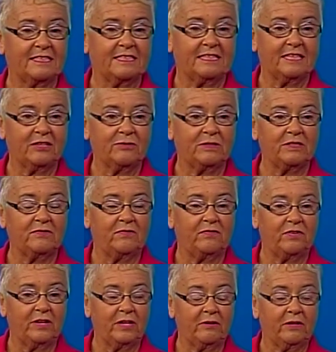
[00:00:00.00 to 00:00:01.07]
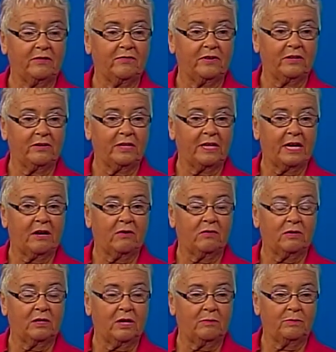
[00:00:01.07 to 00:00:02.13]
Dick was very, very
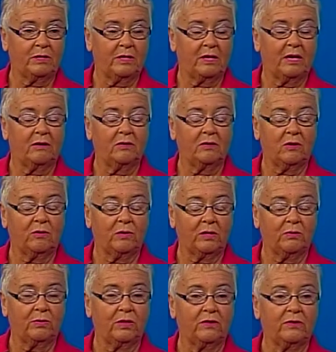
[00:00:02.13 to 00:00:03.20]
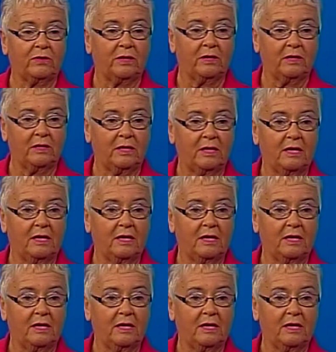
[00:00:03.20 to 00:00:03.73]
outgoing with the